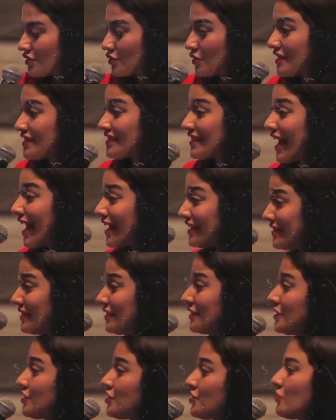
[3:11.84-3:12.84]
So this
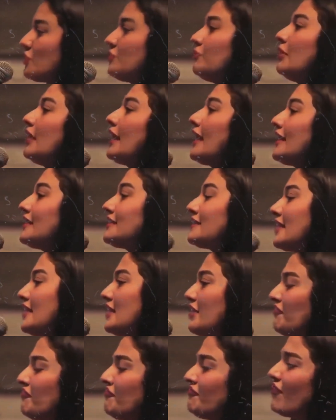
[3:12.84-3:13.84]
accident took place
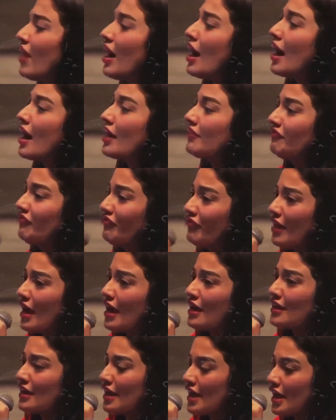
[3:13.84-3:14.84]
in a
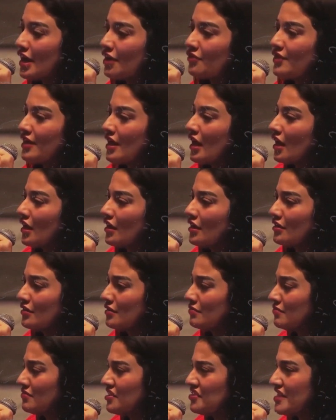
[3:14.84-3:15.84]
far-flung
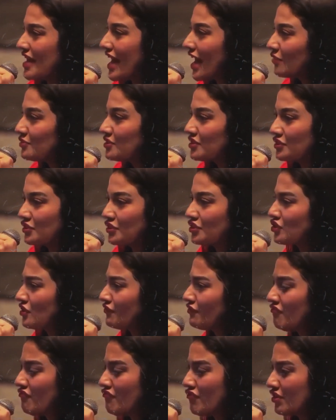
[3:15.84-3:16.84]
area in the
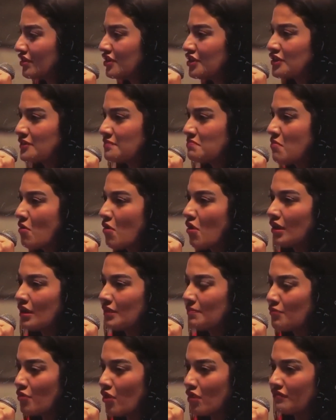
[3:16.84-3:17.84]
outskirts of a very
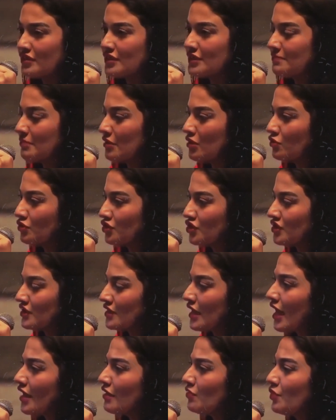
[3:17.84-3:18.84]
small province,
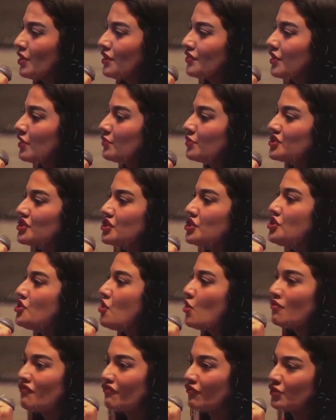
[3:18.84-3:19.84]
Balochistan, where there was
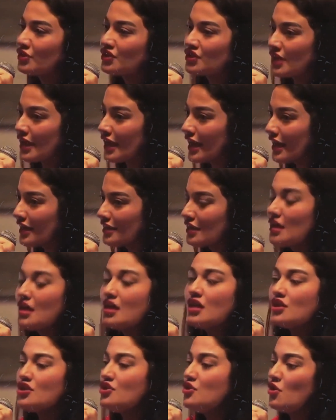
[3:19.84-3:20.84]
no first aid,
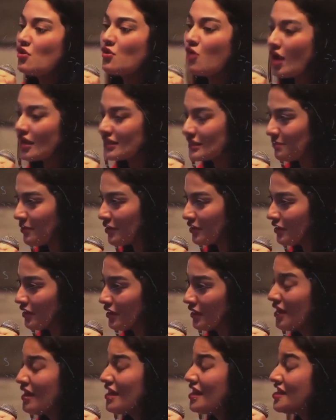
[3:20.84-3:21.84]
no
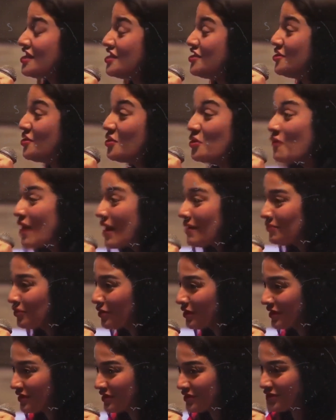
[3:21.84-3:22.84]
hospital, no
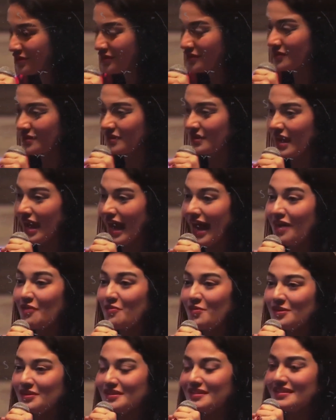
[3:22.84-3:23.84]
ambulance.
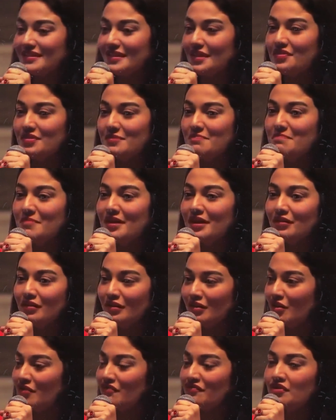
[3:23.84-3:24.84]
I was in the
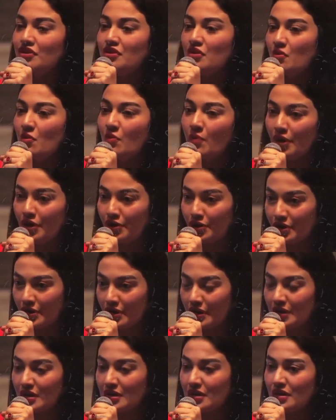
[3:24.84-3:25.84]
middle of
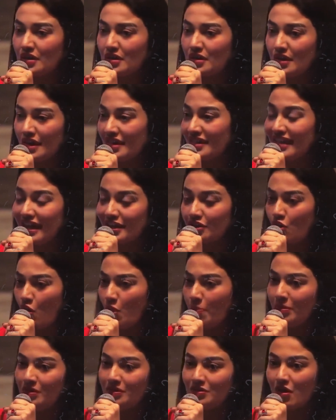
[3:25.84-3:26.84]
nowhere in that
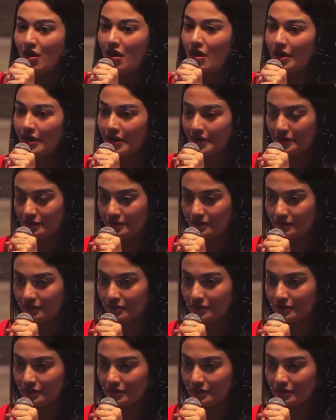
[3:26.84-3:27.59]
toppled car.